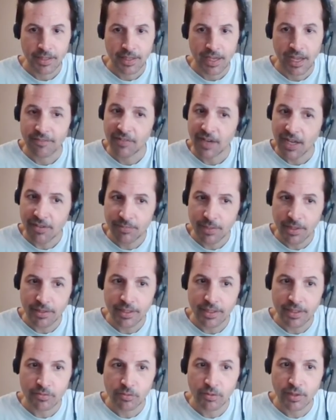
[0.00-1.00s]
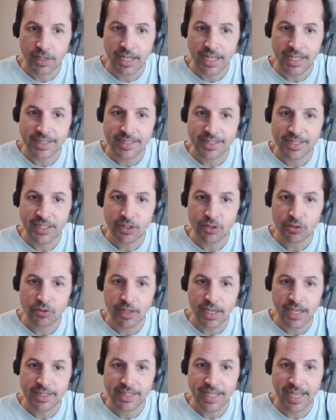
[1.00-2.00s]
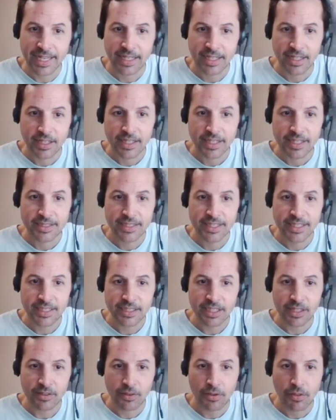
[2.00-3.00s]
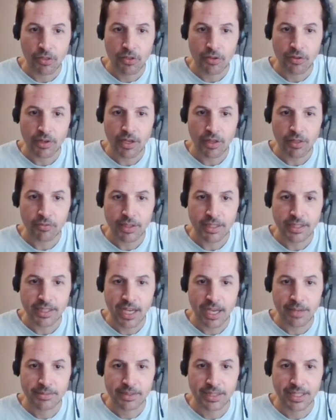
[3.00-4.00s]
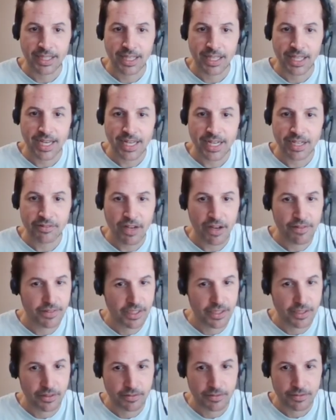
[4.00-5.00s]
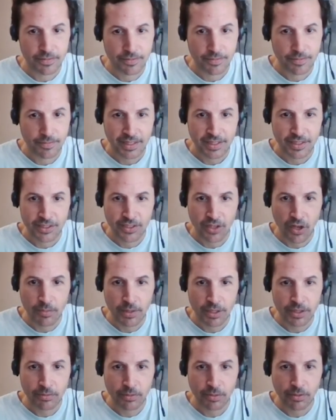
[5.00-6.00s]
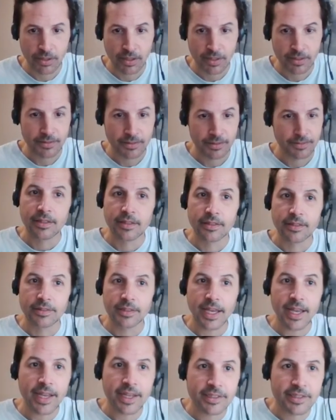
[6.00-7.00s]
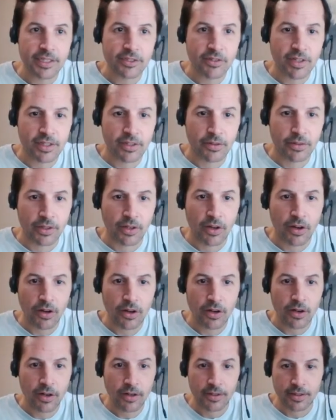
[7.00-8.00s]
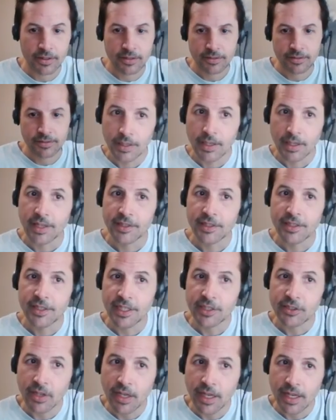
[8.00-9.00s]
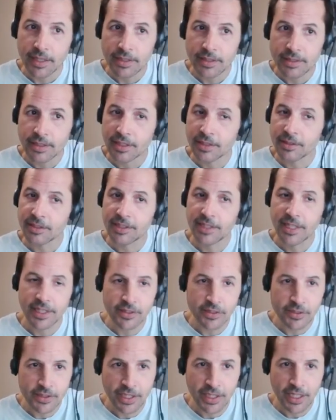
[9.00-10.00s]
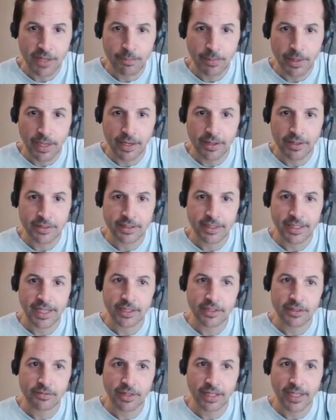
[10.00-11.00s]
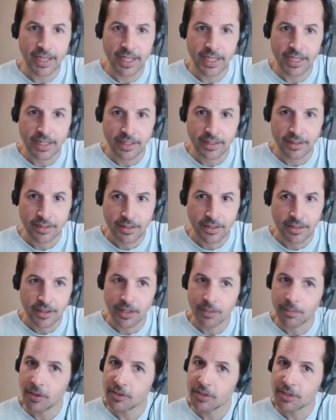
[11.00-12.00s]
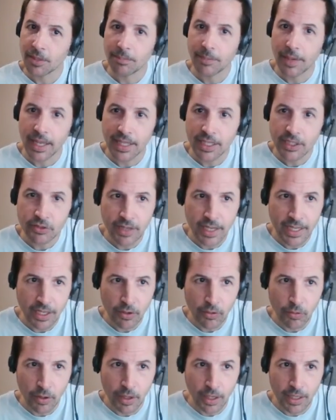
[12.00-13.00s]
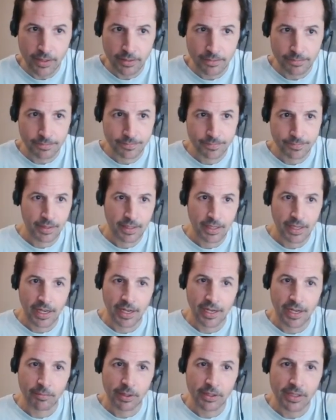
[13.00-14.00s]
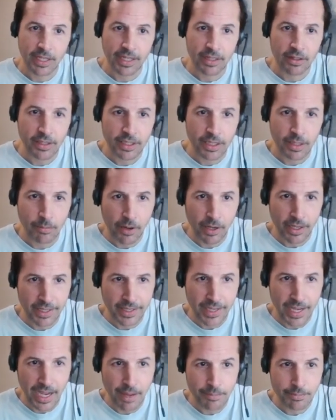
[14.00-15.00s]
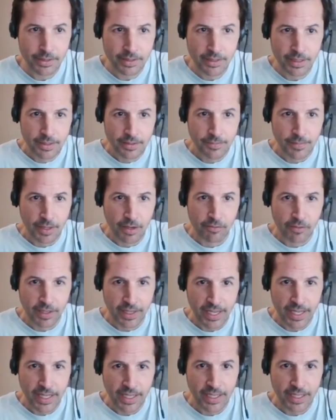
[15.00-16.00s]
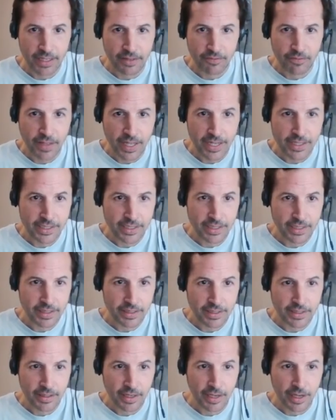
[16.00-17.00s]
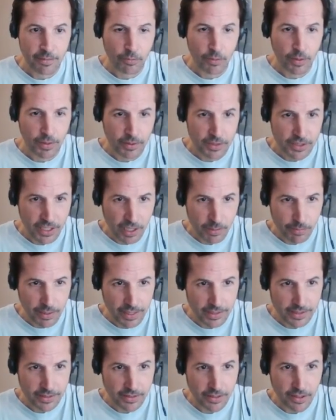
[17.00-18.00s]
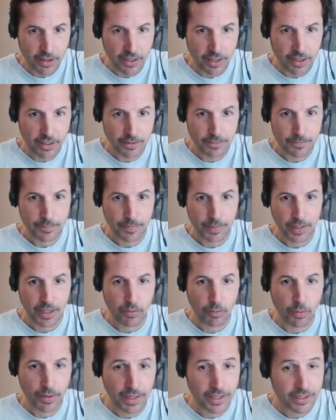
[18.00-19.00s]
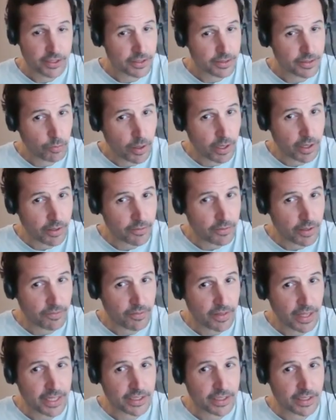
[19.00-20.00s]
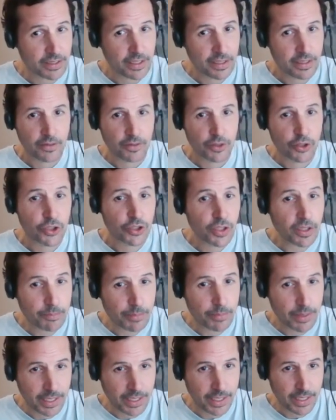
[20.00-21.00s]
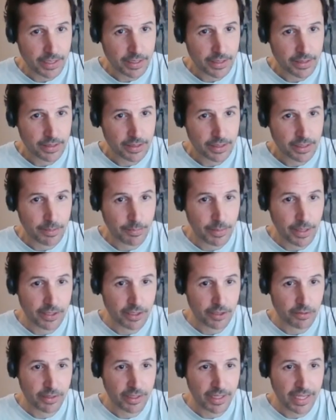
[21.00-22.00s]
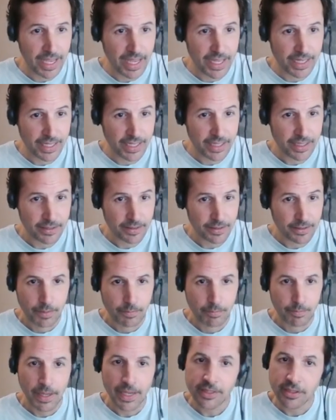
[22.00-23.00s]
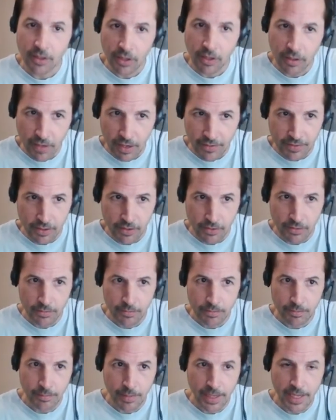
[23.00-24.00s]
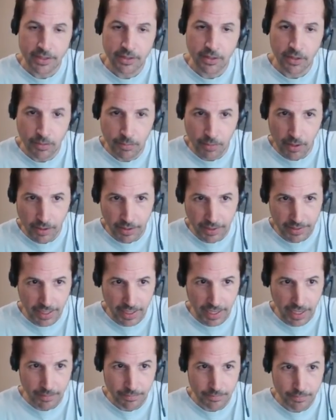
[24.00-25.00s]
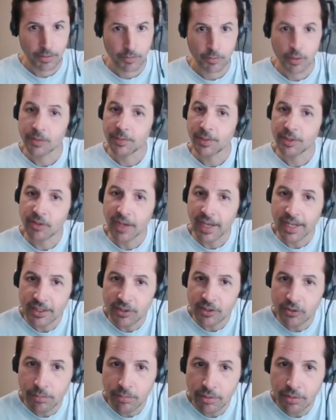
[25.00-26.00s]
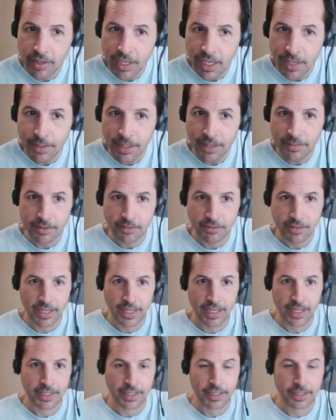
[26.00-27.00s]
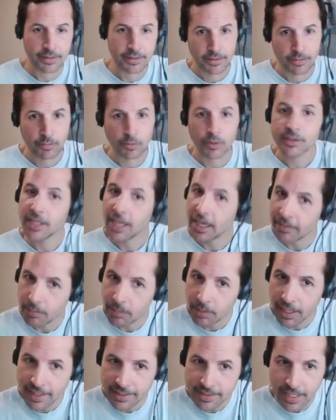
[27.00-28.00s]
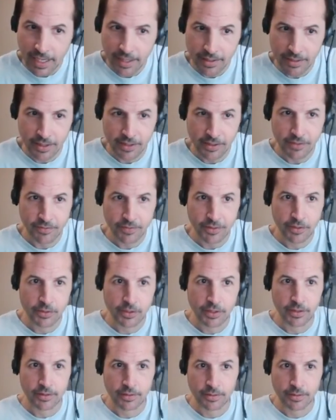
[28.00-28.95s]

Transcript: At $5 billion, Rigetti still trades at 633 times declining revenue. So much more. Dang, Citron going hard. And Citron continues to compare us against Rigetti, the most compelling trade in quantum. And we take a look at the market caps of Rigetti and Infleqtion and where the share prices are and where Infleqtion should be compared to Rigetti based on our revenue, based on our market cap. We should be trading to a premium to Rigetti. We'll see how it plays out in the near future.